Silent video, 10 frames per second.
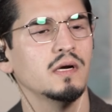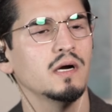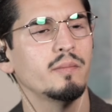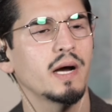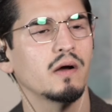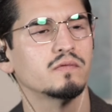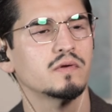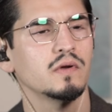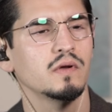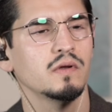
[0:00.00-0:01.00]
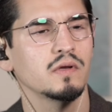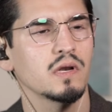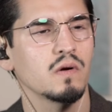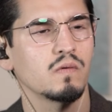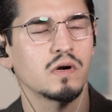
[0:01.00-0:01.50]
about, you
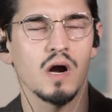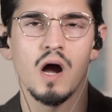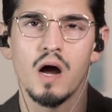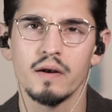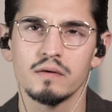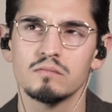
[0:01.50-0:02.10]
know, God's